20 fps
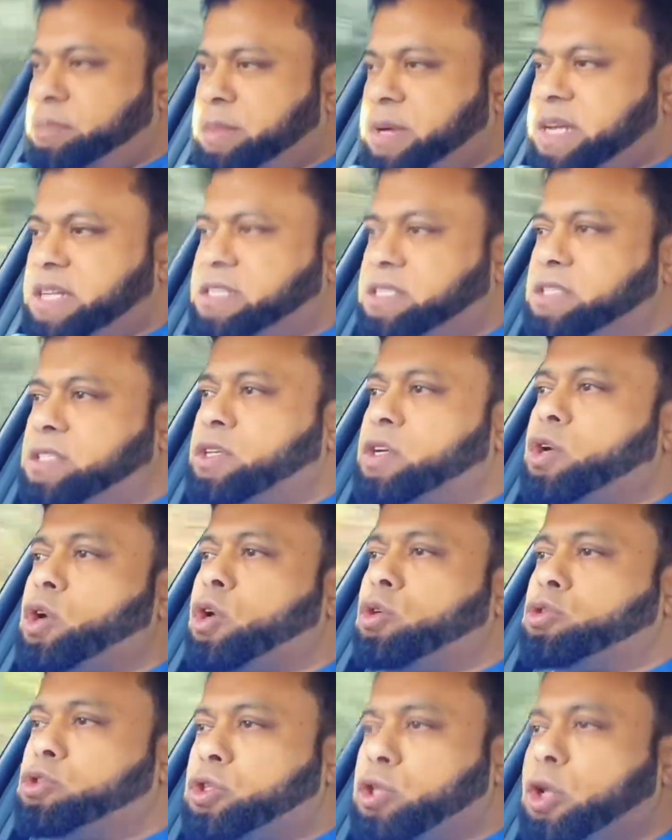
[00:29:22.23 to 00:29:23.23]
means
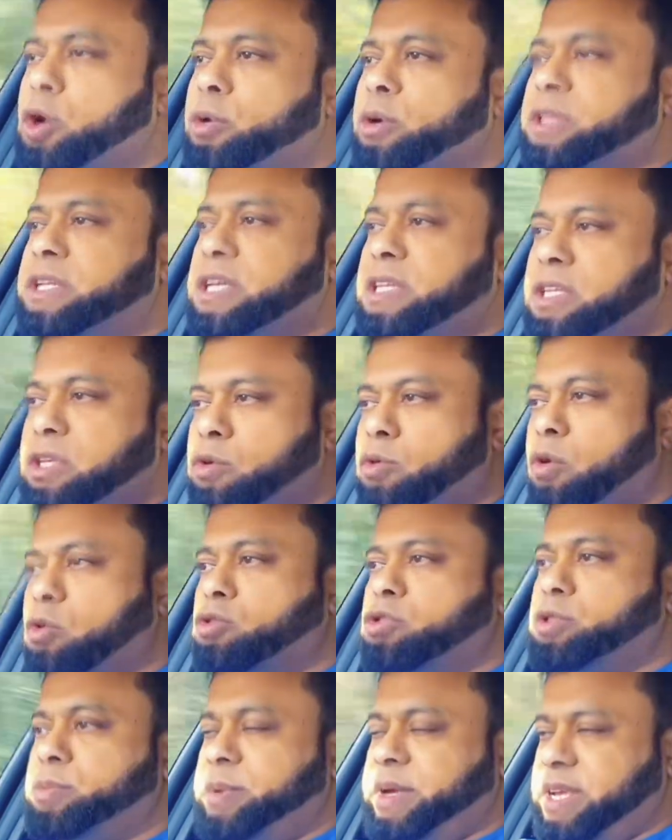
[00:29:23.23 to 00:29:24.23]
go slower than the
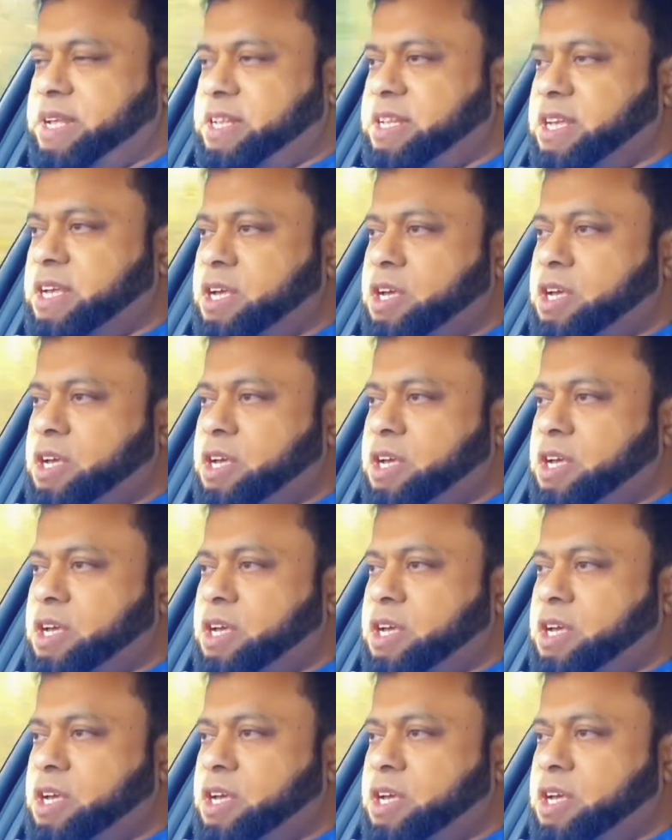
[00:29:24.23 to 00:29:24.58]
road speed.